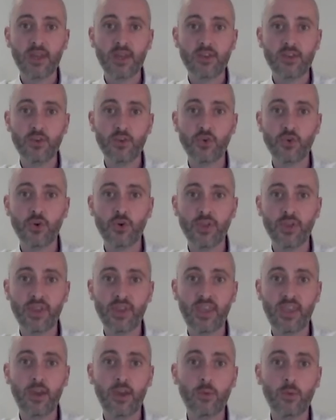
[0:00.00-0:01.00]
to ensure that the
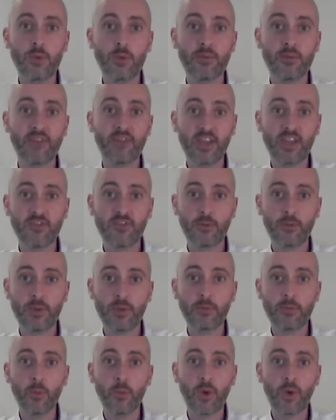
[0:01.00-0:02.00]
care we provide for
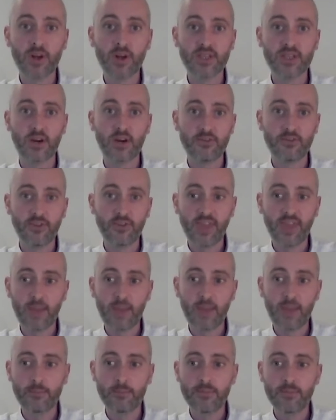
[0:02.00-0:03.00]
people works hard for
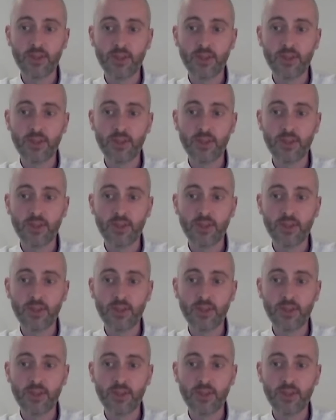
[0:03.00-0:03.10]
them